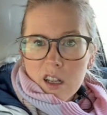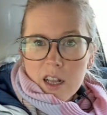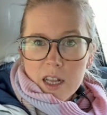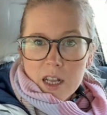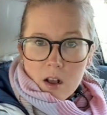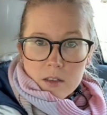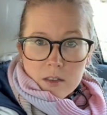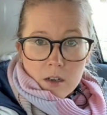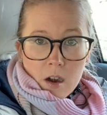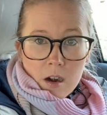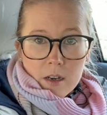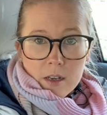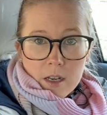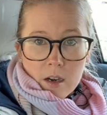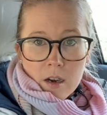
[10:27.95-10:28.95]
And they all
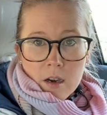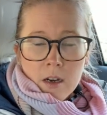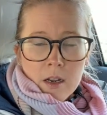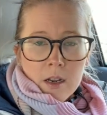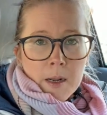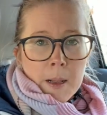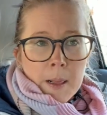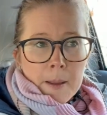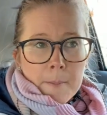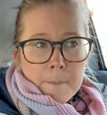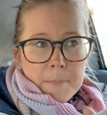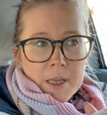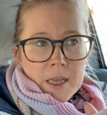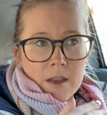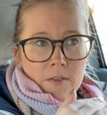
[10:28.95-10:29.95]
started here,
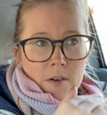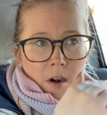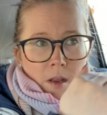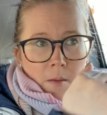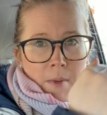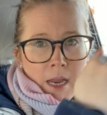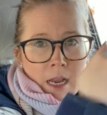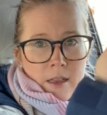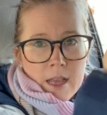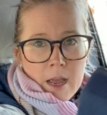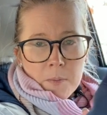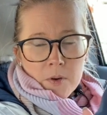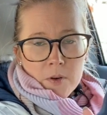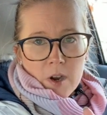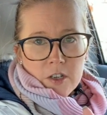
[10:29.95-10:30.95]
but they've already made
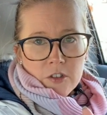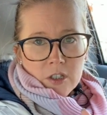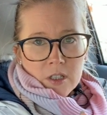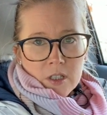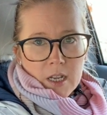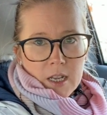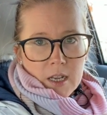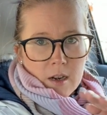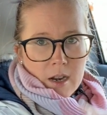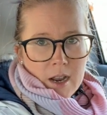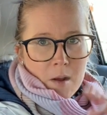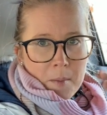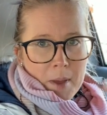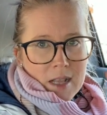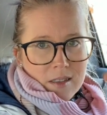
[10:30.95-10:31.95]
that progression, and
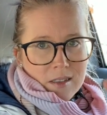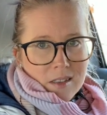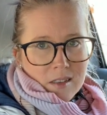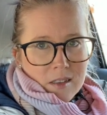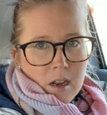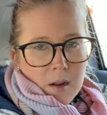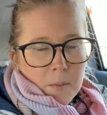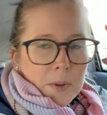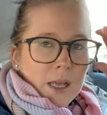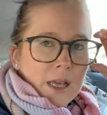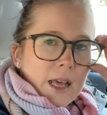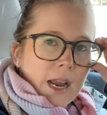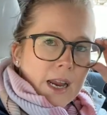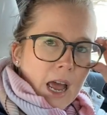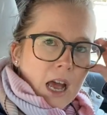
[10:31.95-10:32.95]
now Mazda's got to play
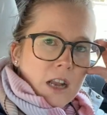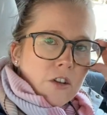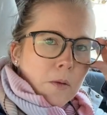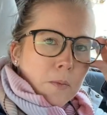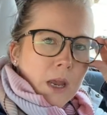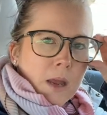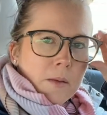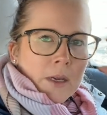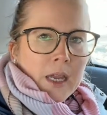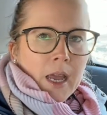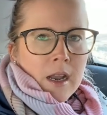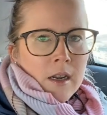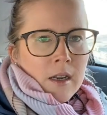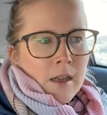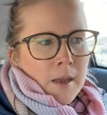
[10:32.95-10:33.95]
that catch-up game
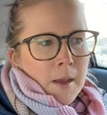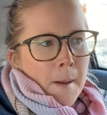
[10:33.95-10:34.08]
again.